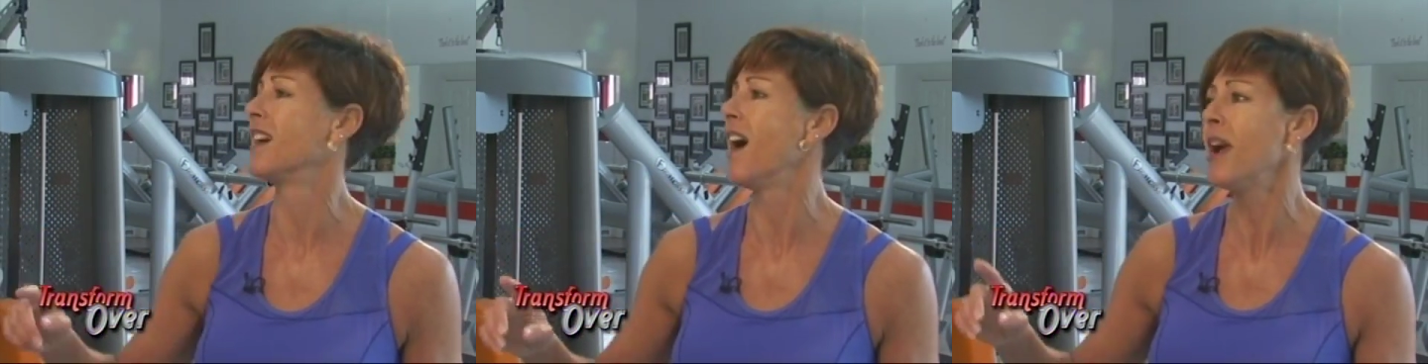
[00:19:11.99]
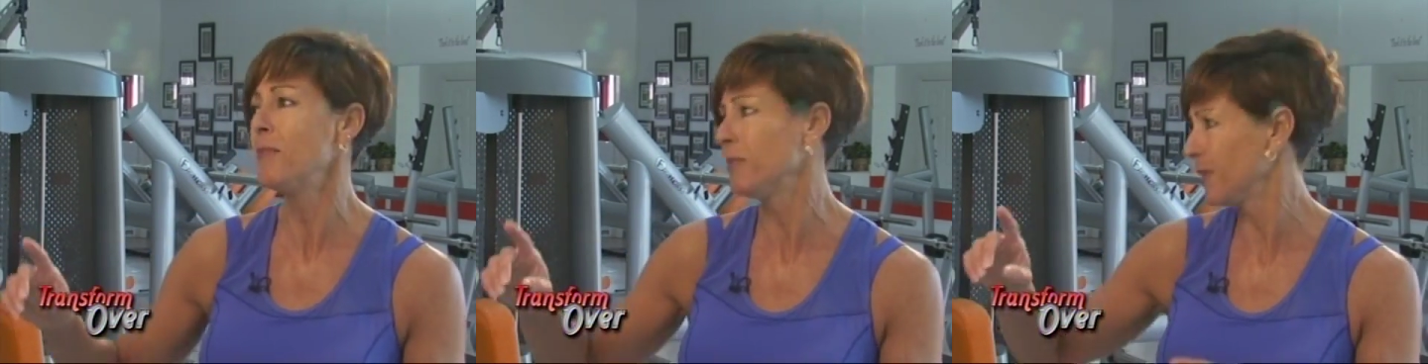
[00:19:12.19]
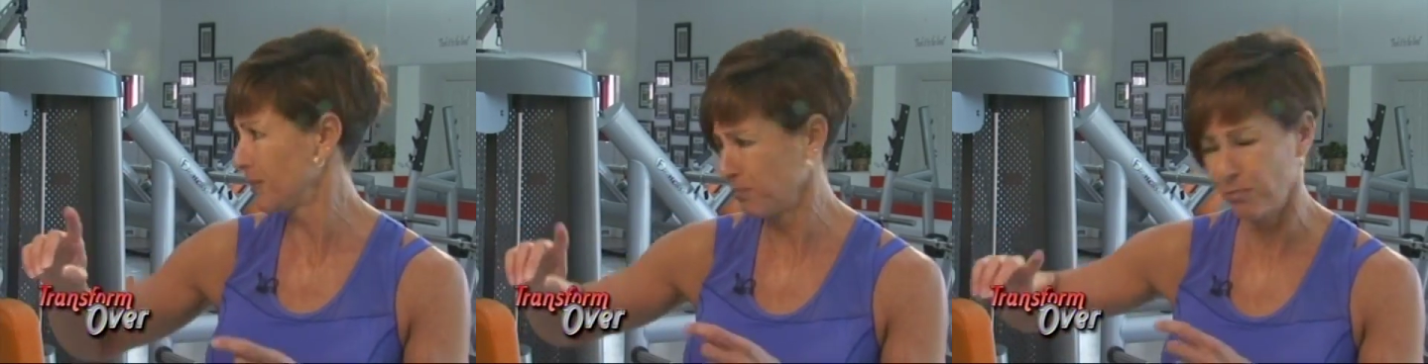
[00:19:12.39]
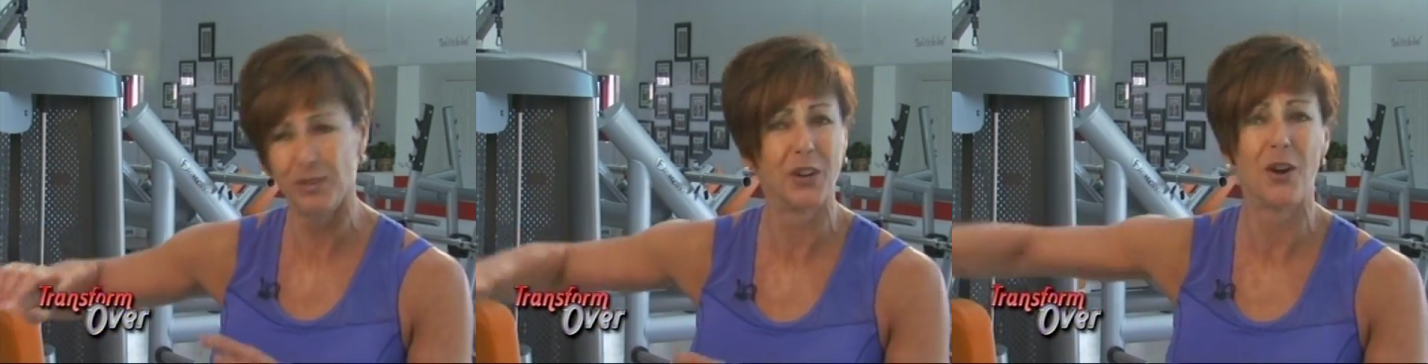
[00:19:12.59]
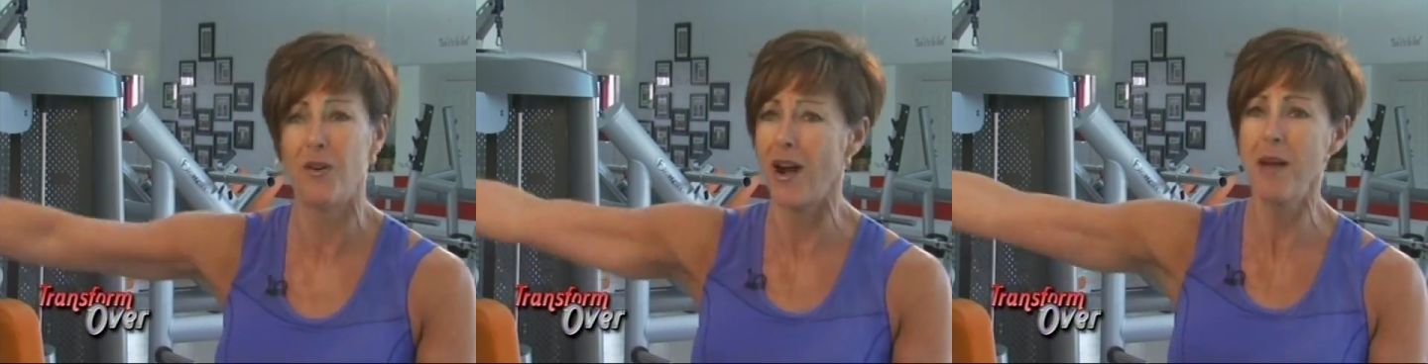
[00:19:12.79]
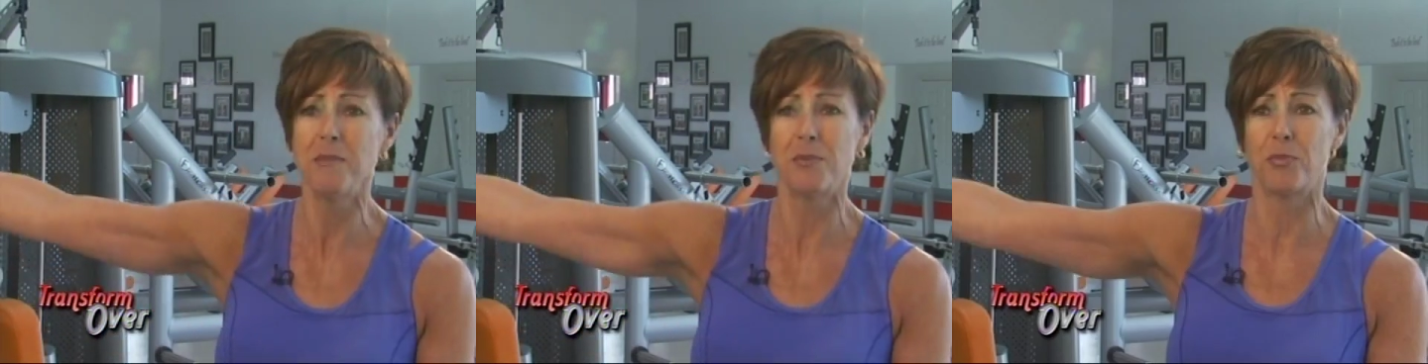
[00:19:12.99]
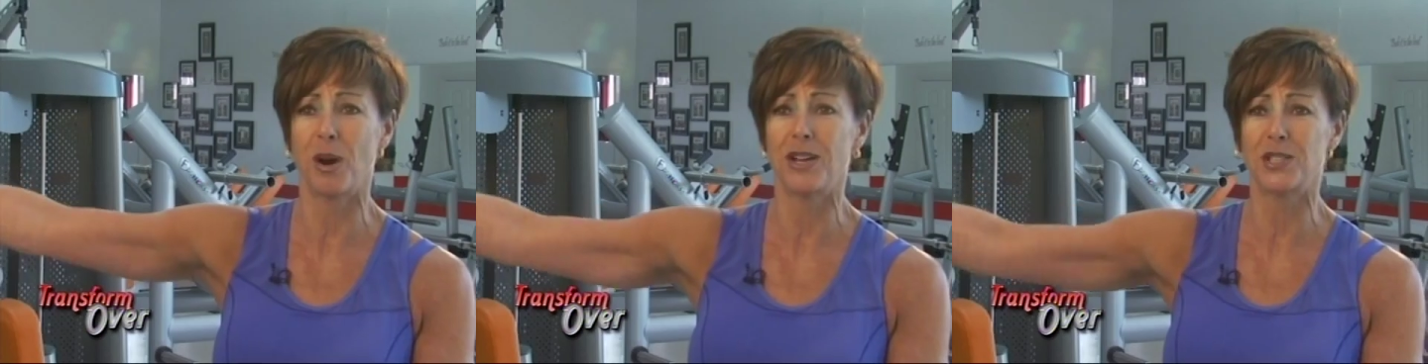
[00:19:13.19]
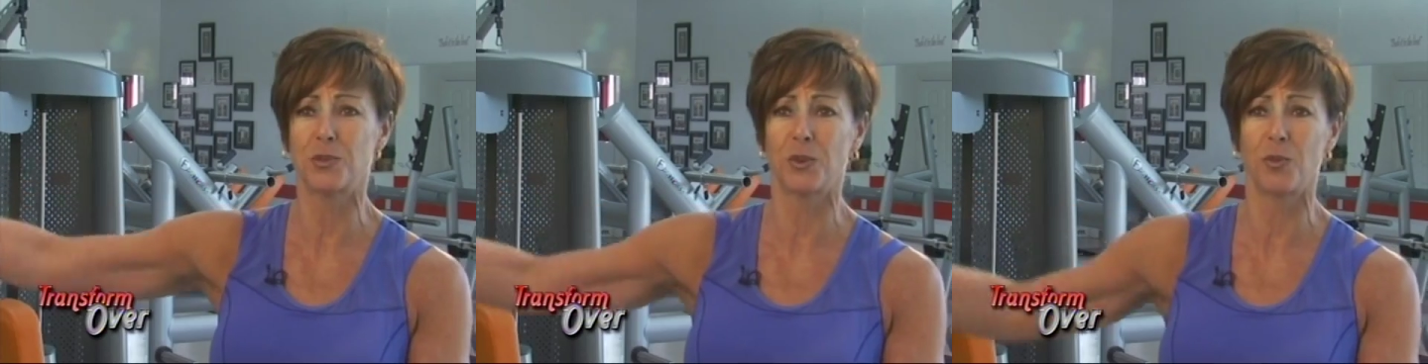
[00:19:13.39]
I'm
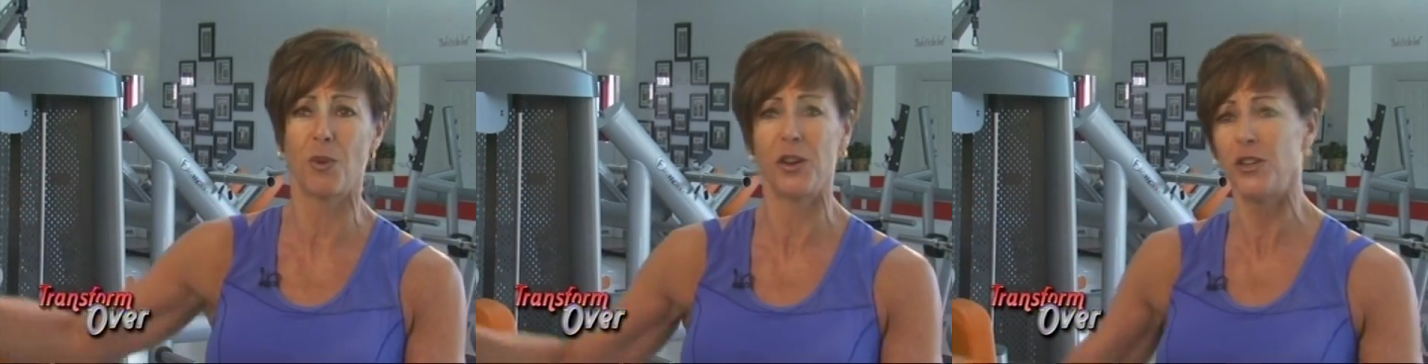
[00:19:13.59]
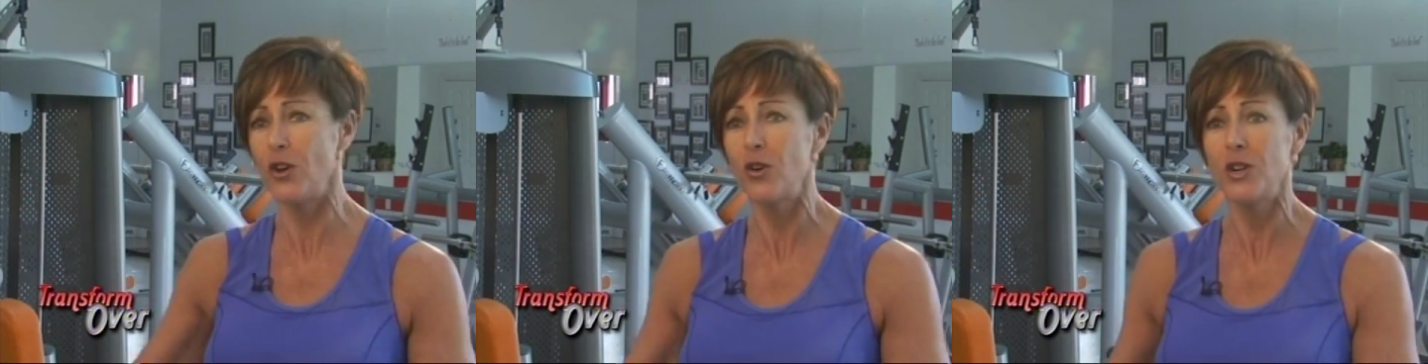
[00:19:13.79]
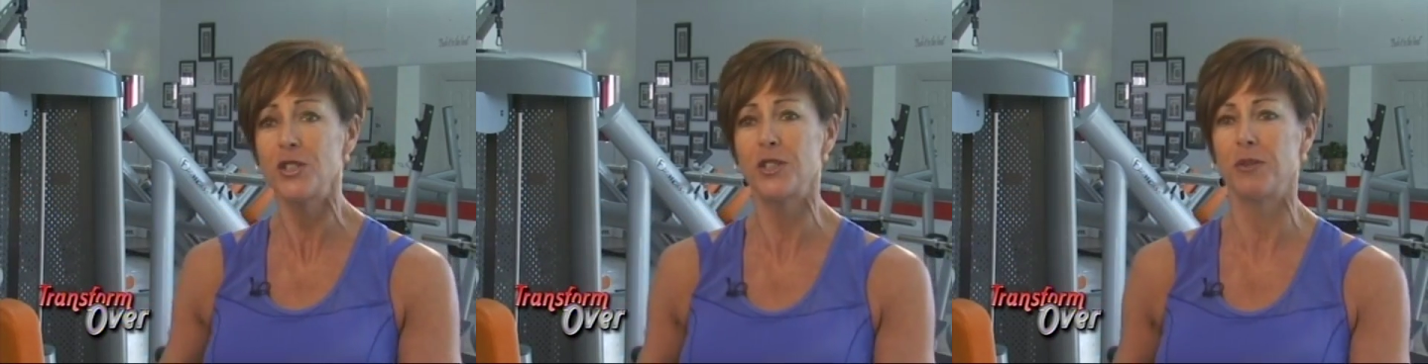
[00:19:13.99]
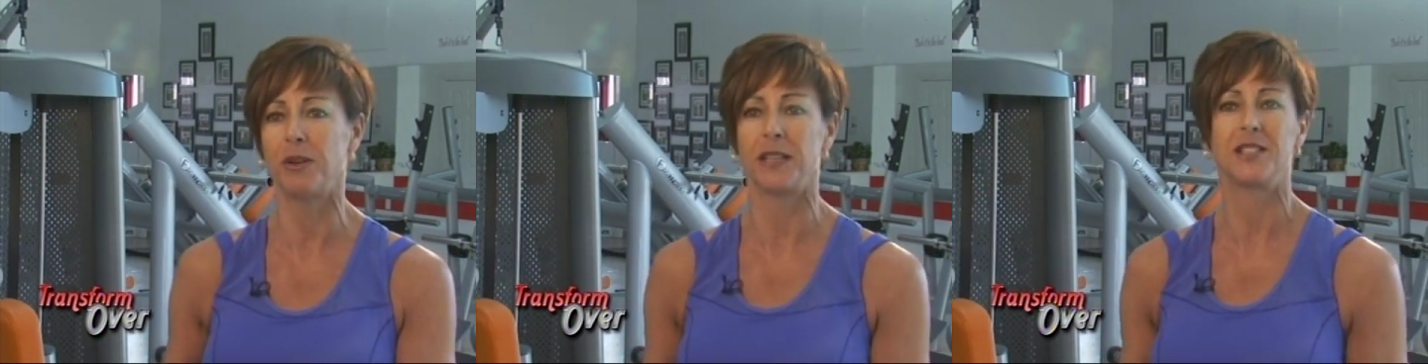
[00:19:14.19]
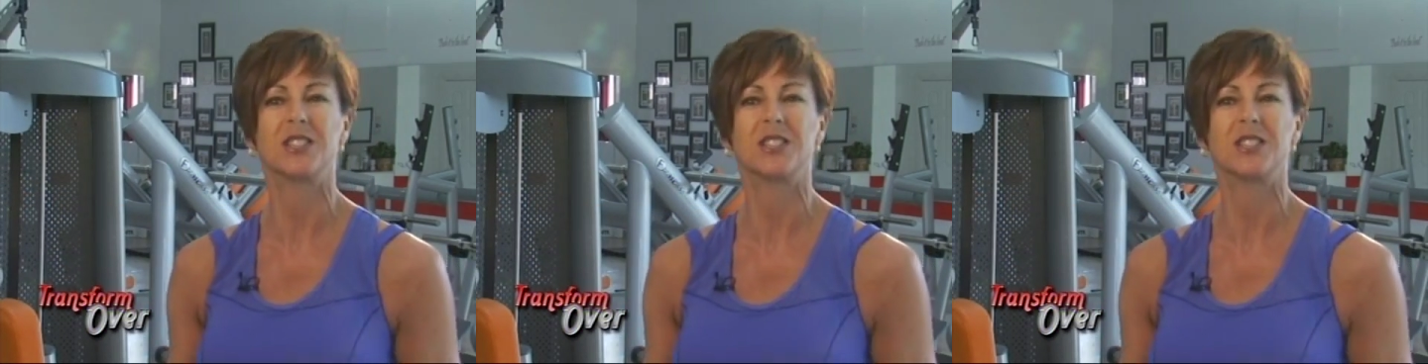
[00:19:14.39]
impressed with what you're doing.